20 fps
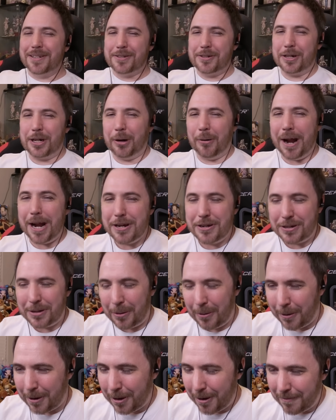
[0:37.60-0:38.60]
It's your cringe
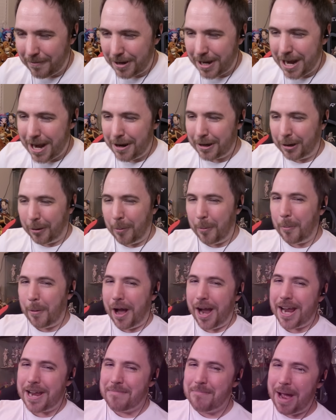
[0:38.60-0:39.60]
lord over here,
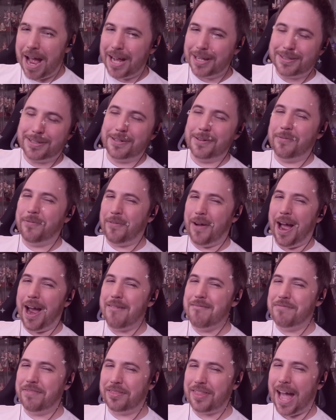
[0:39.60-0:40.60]
Kawaii Master
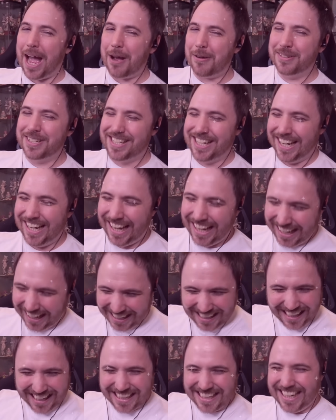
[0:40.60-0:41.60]
5000,
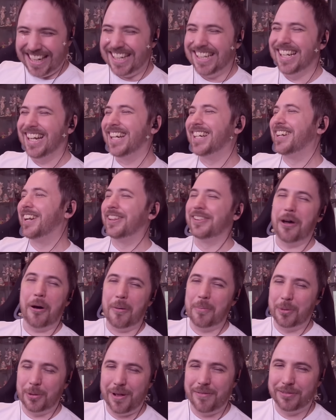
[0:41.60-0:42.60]
the
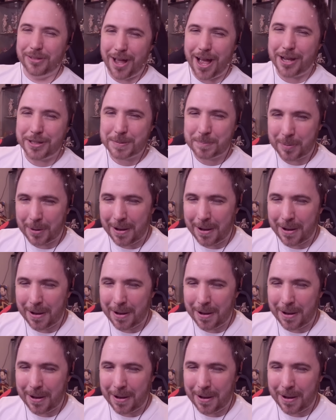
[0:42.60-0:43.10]
noble of Lost